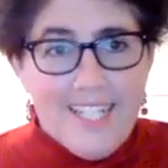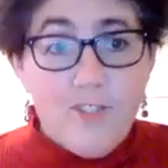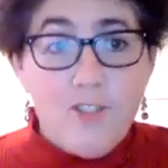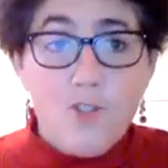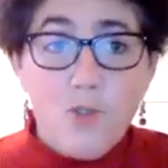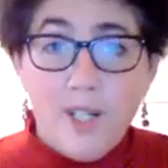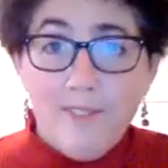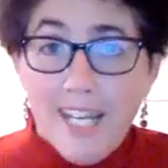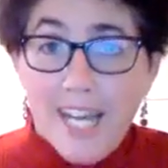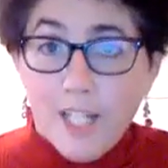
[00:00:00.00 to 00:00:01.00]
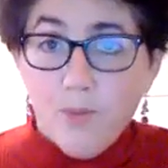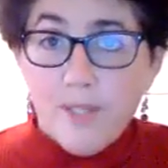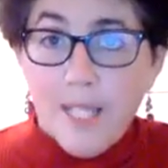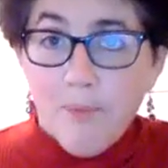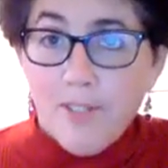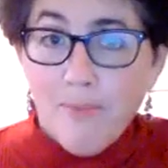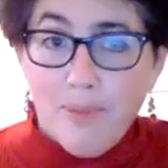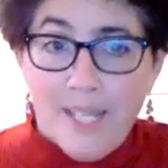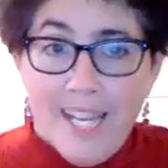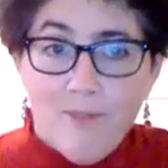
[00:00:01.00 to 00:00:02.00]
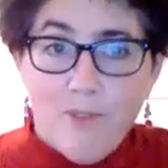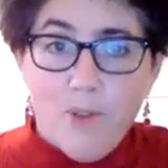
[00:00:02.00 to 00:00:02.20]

It's the story of God's redemptive plan for